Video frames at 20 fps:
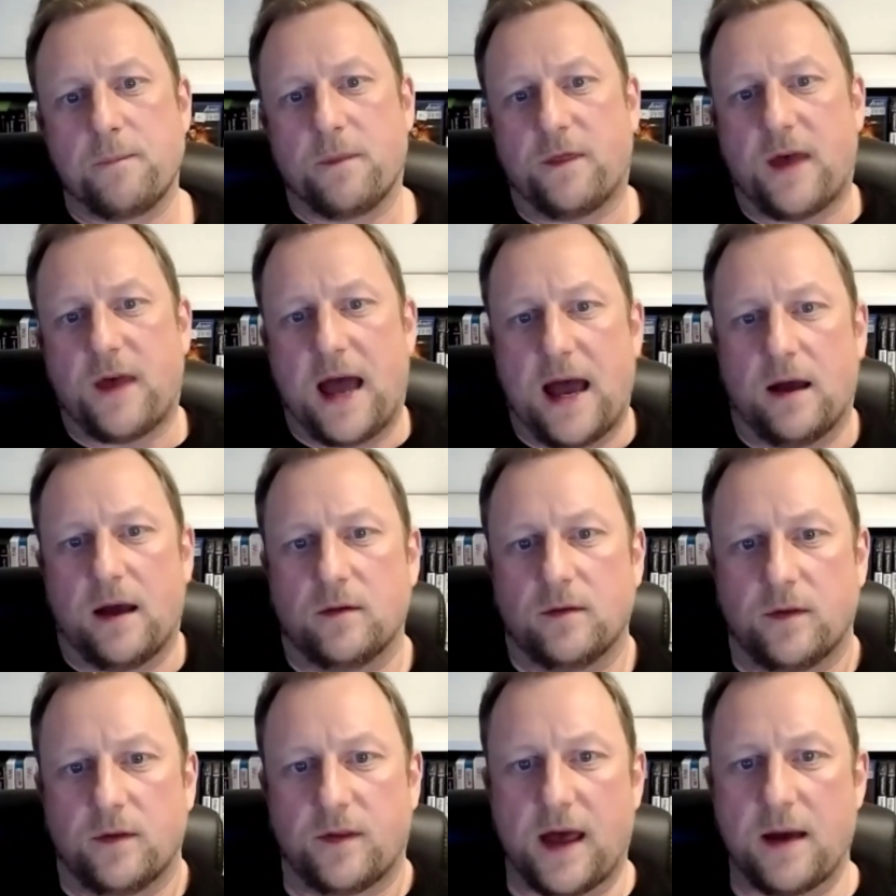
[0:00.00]
that
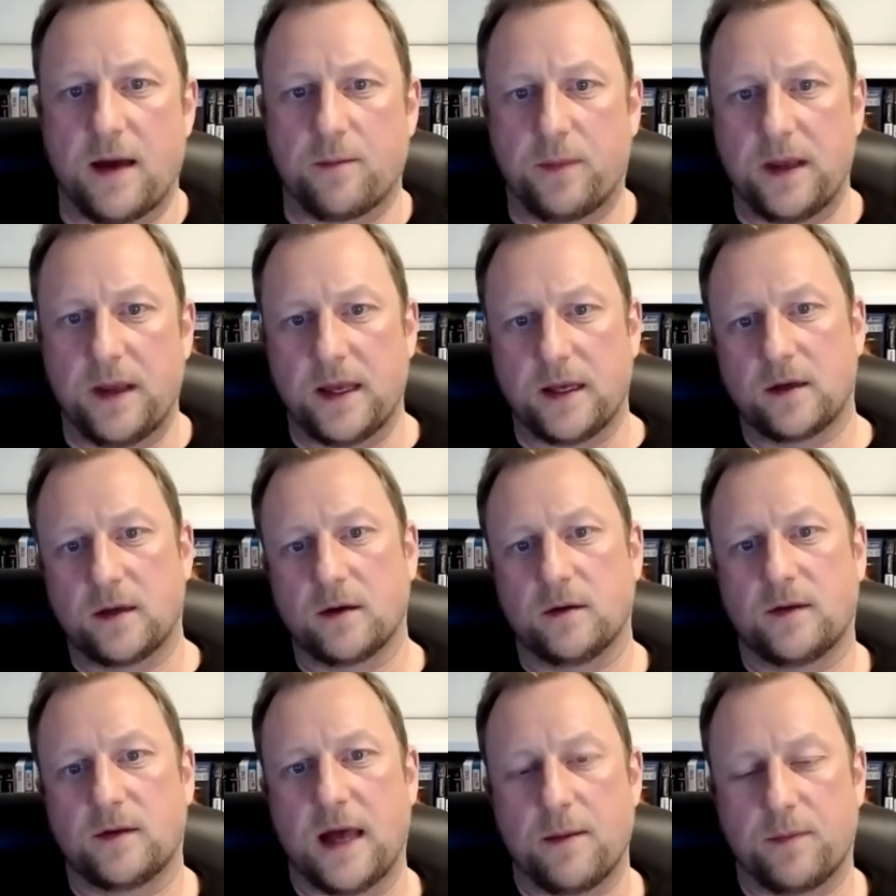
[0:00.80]
that big
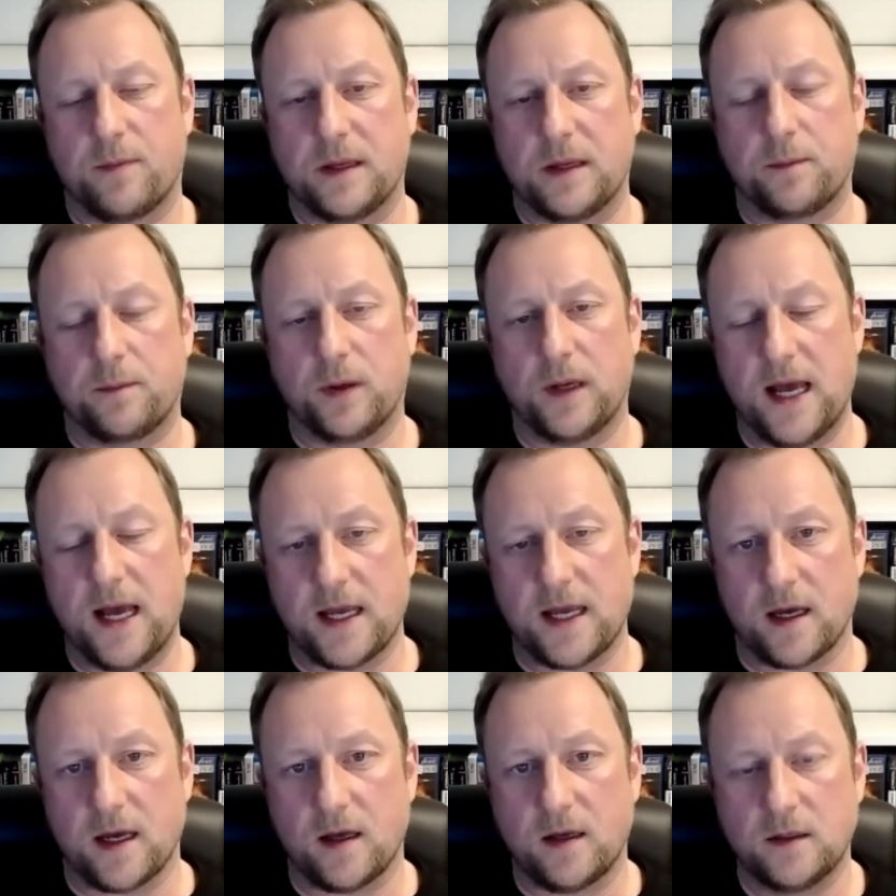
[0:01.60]
that big
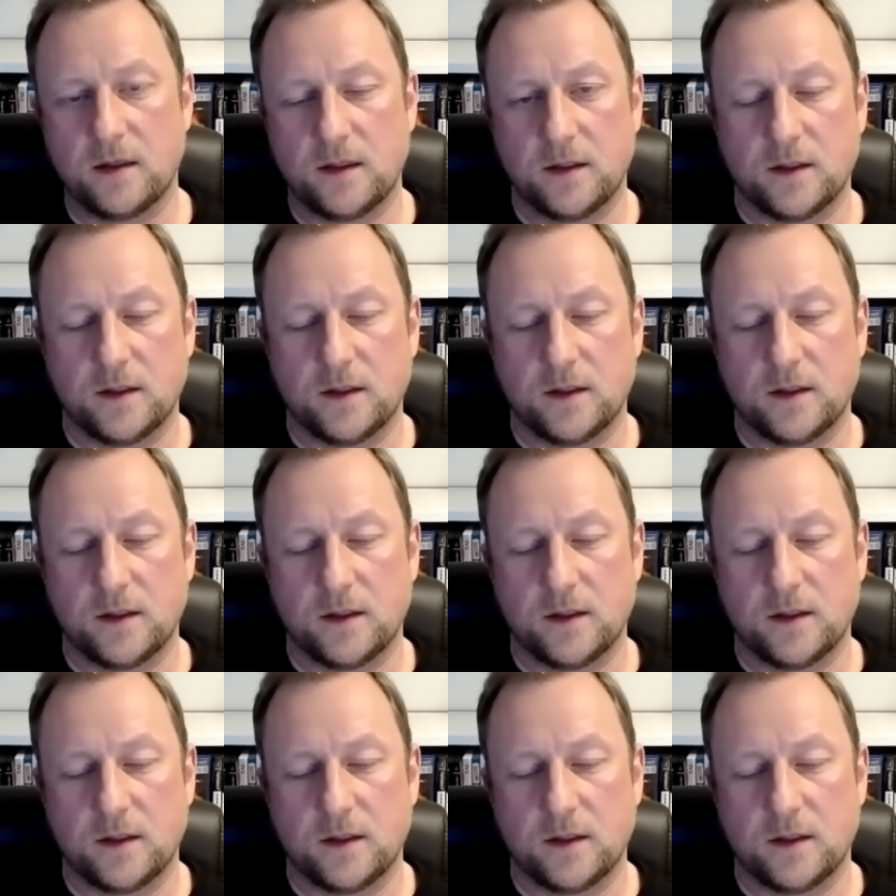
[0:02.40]
player.